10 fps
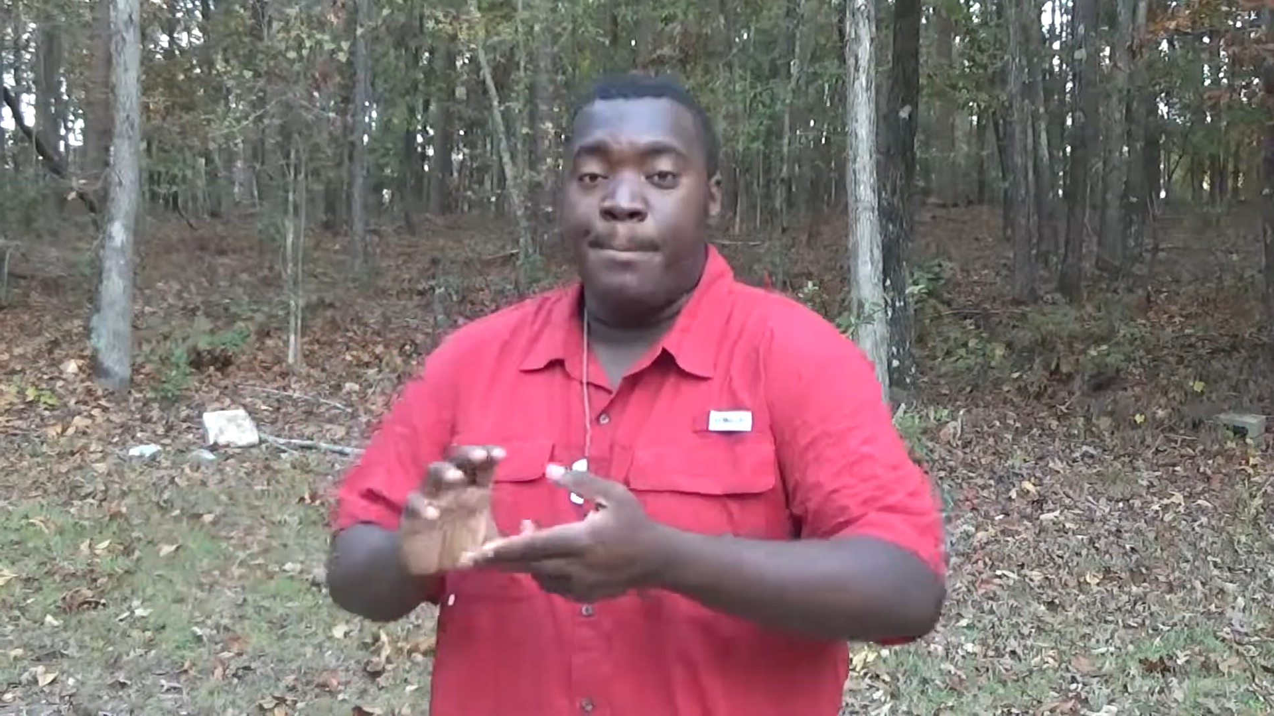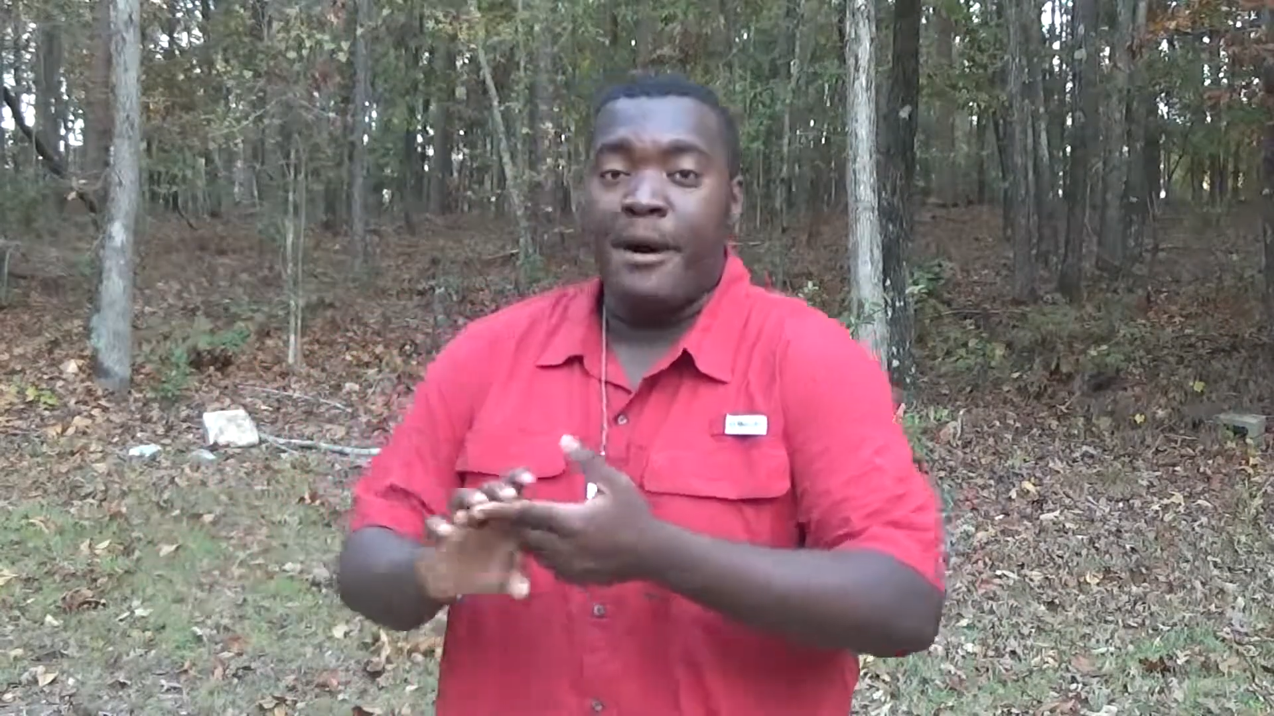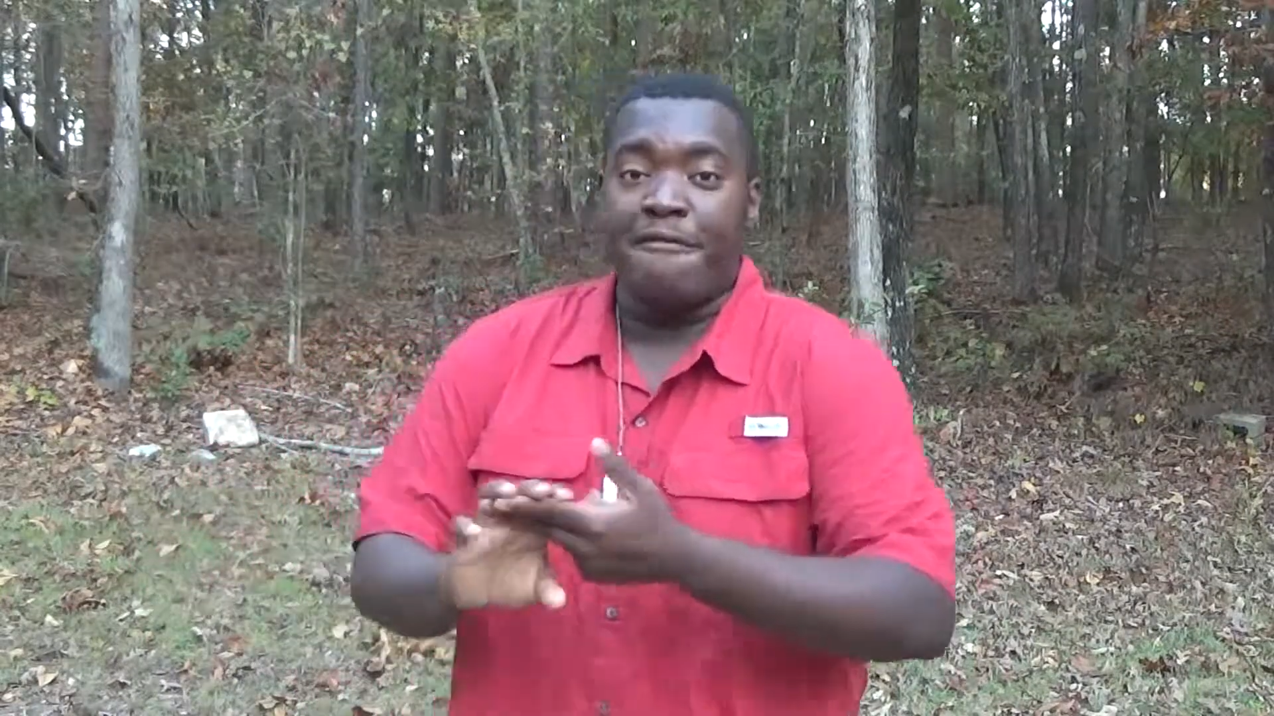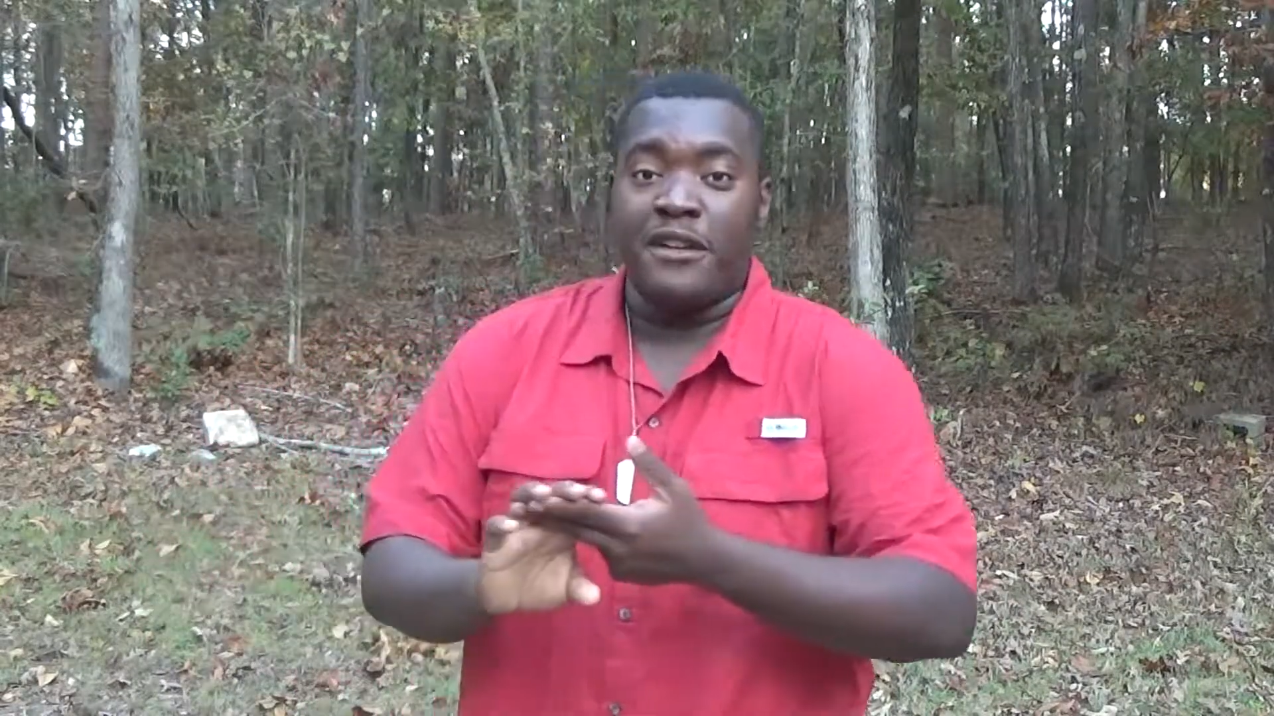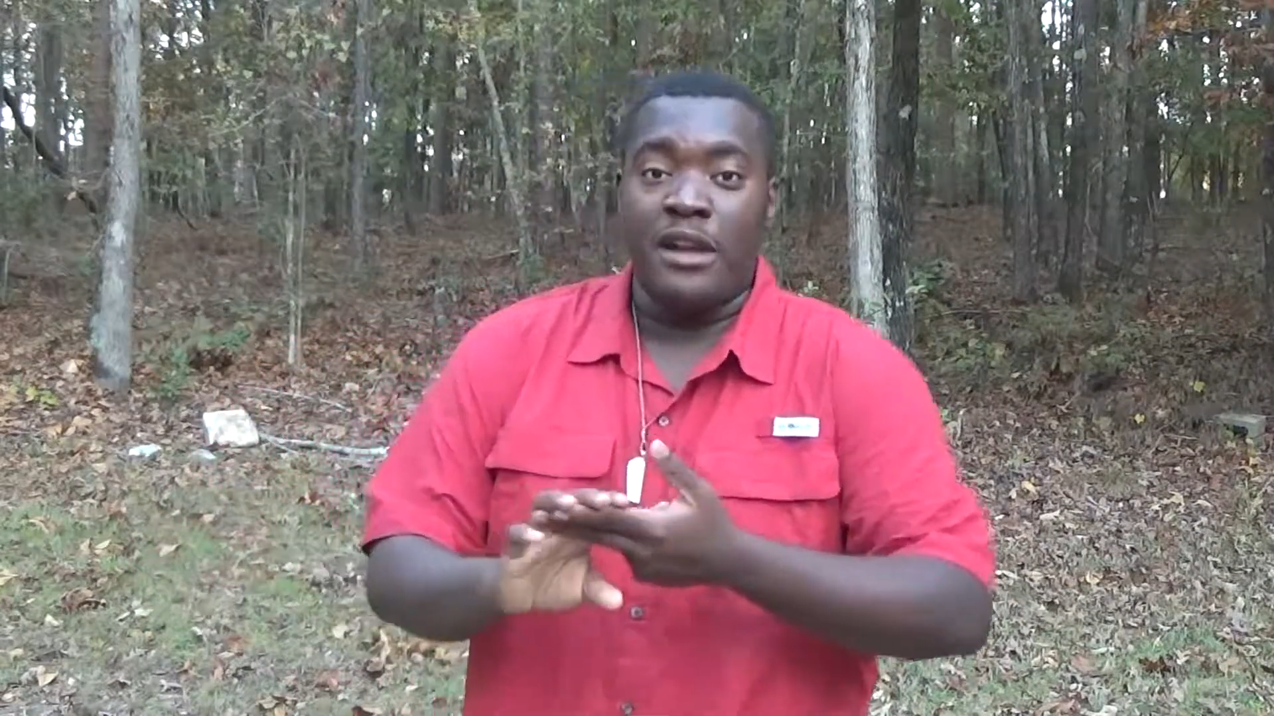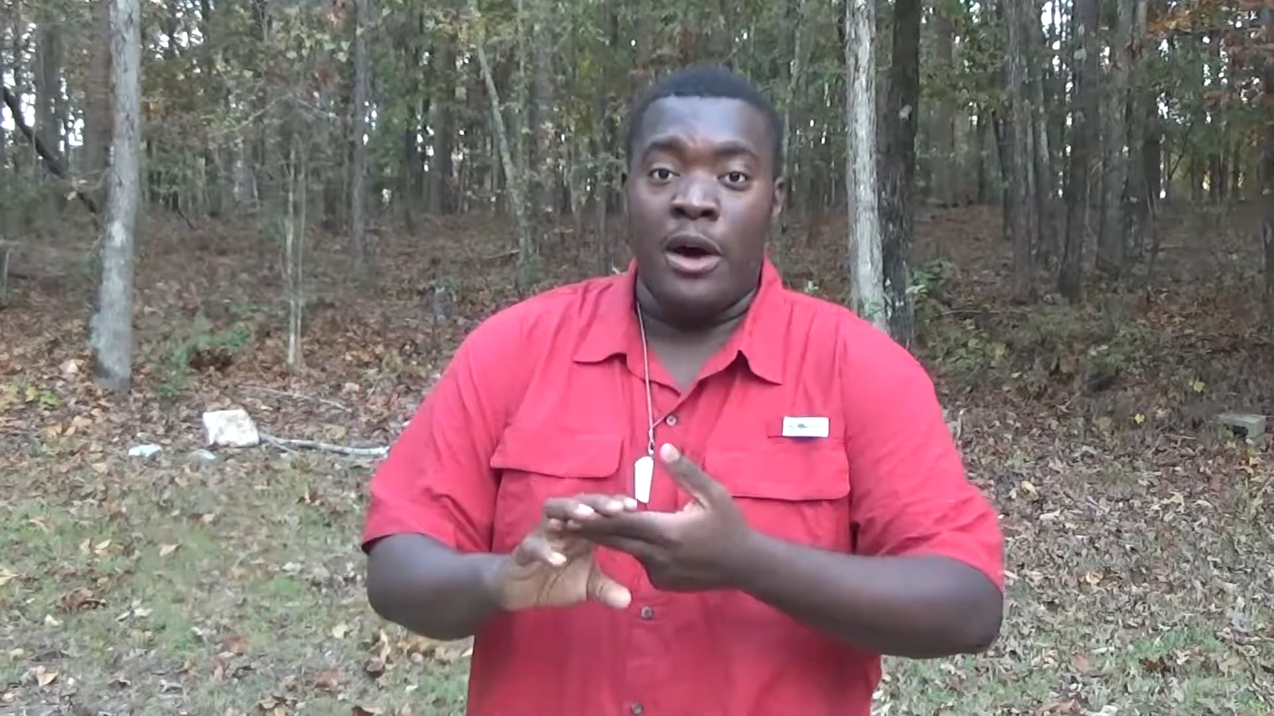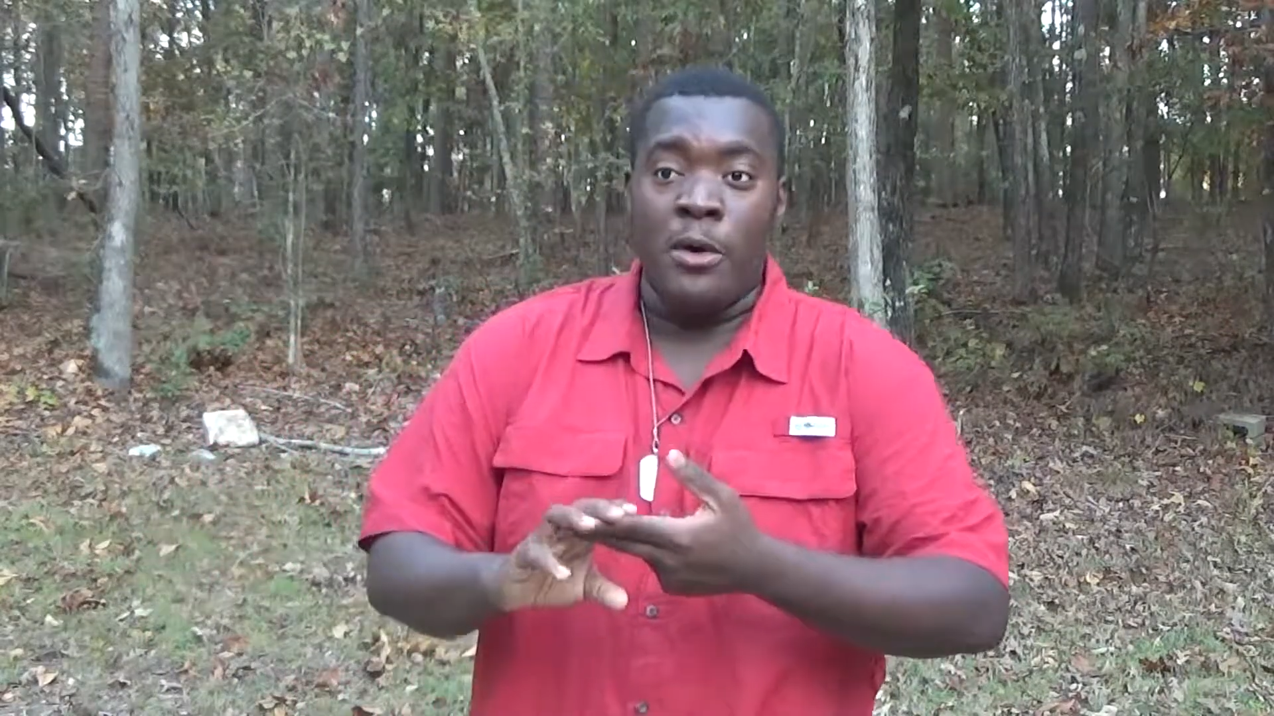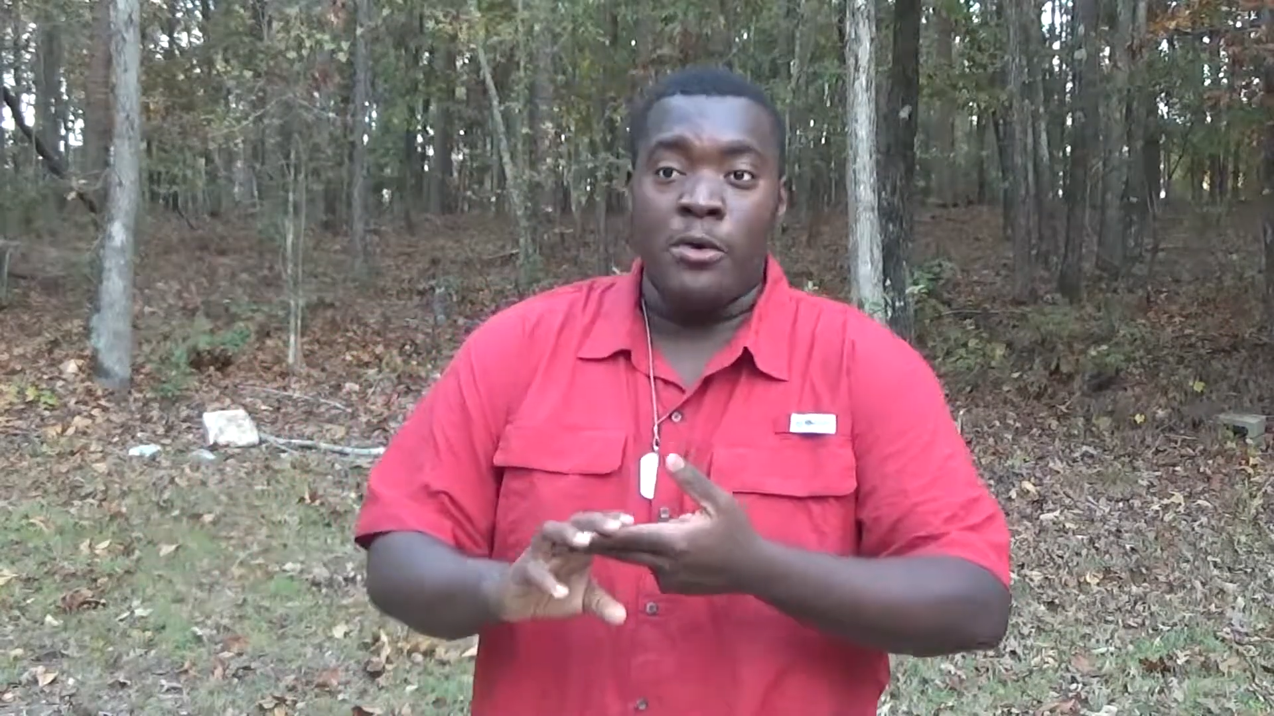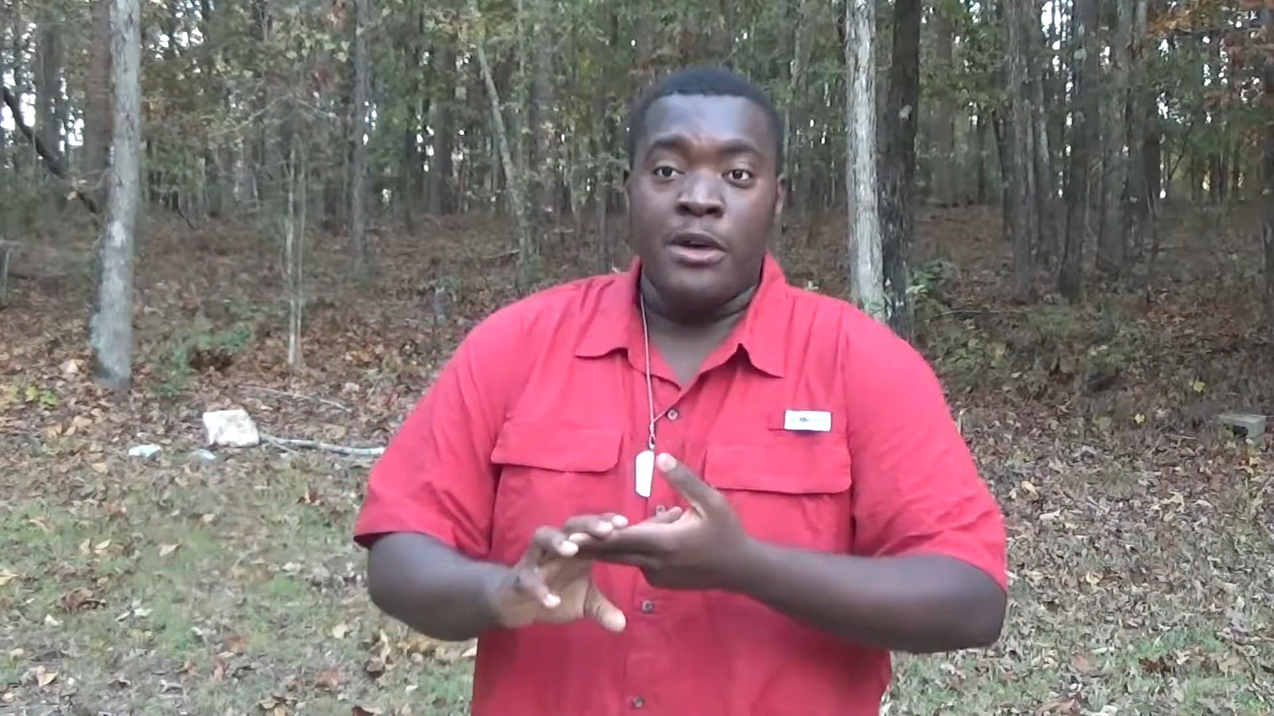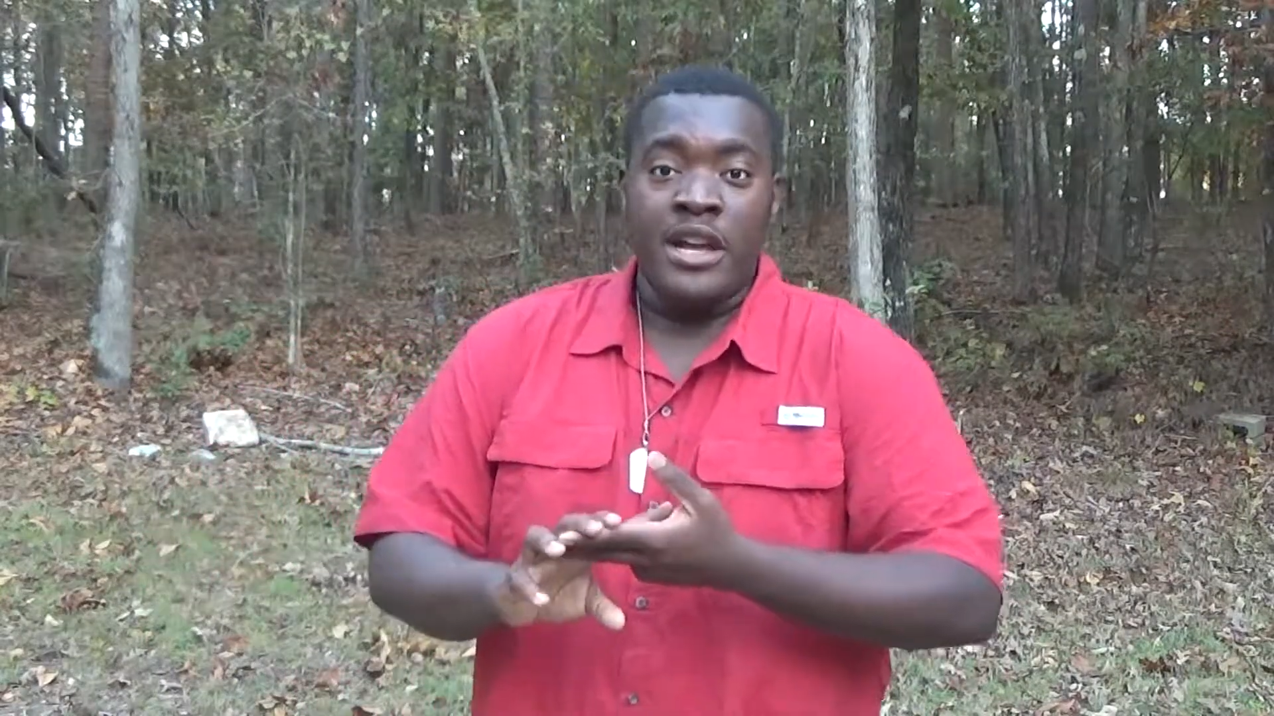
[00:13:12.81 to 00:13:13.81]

buffalo,